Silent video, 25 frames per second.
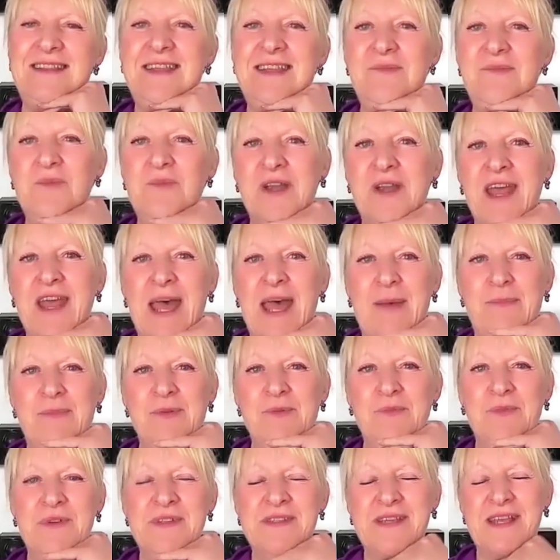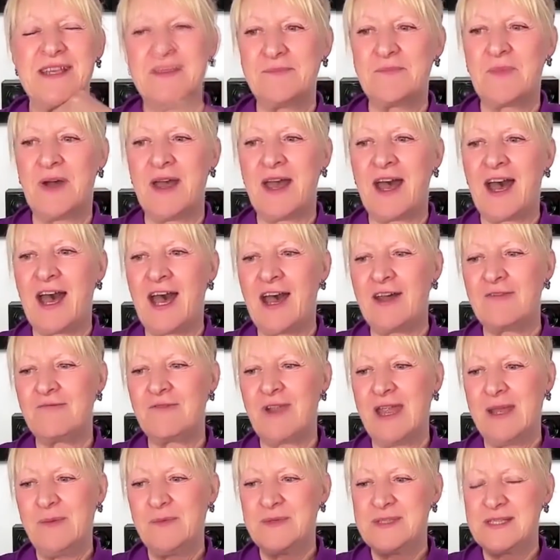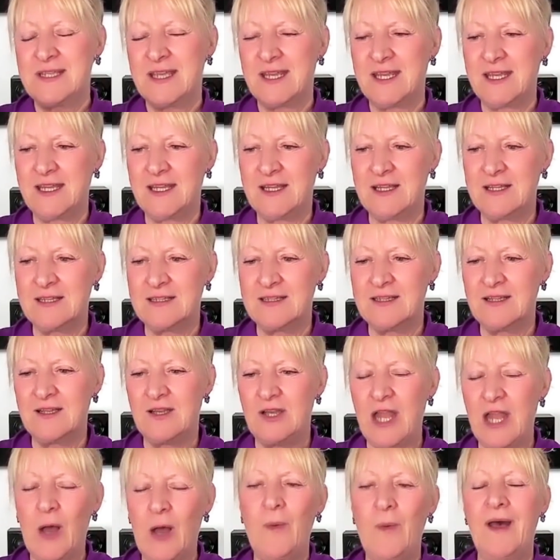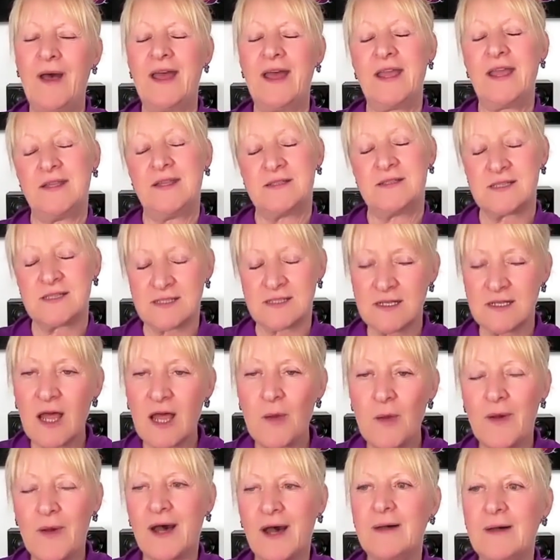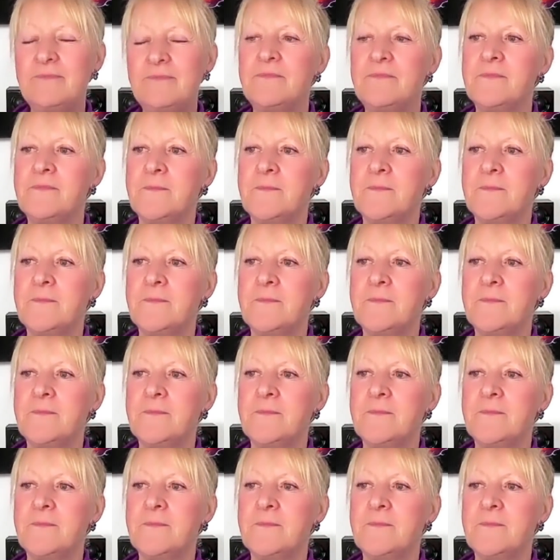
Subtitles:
then what happened was, as my heart rate was getting lower and slower,